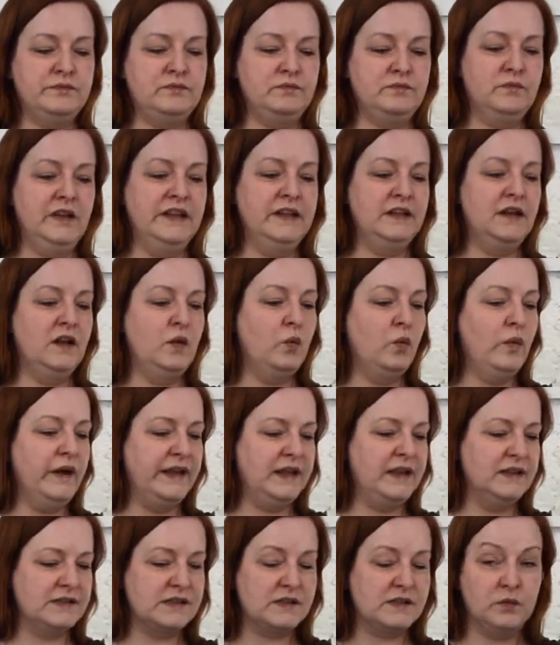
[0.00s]
little
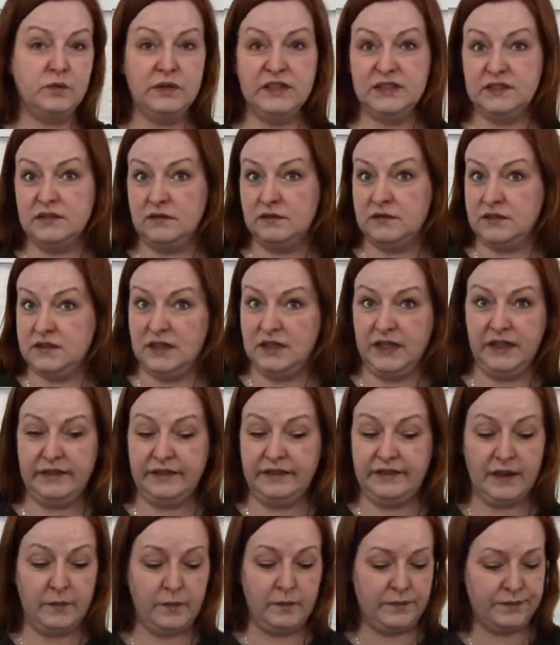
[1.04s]
wings. We don't need
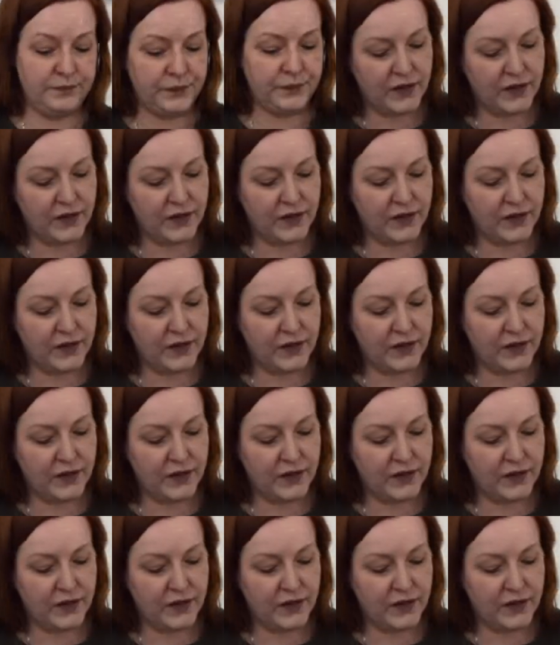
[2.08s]
them.